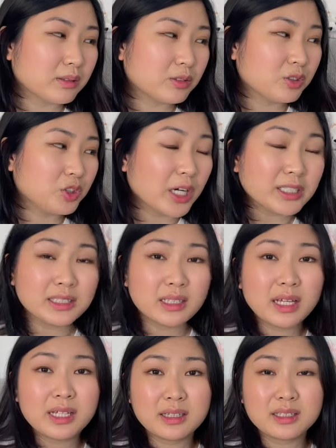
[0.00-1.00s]
just
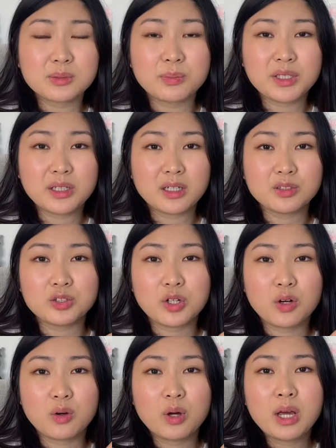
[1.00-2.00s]
like this mini
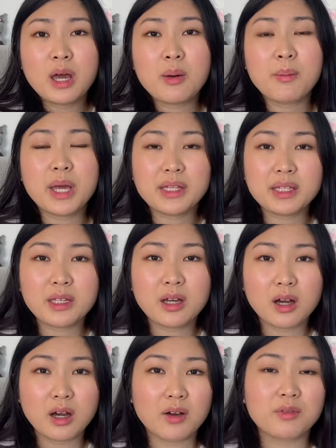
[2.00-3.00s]
anjou, many
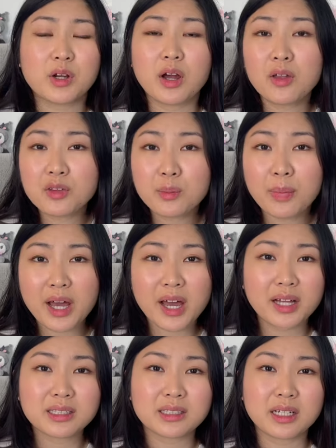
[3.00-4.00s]
of their other
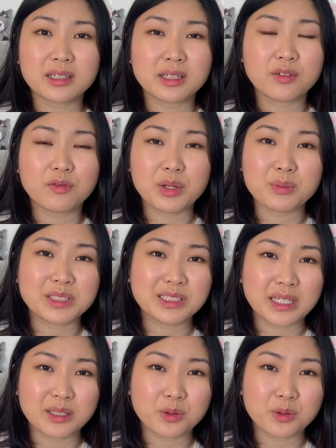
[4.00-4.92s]
bags, like their famous St.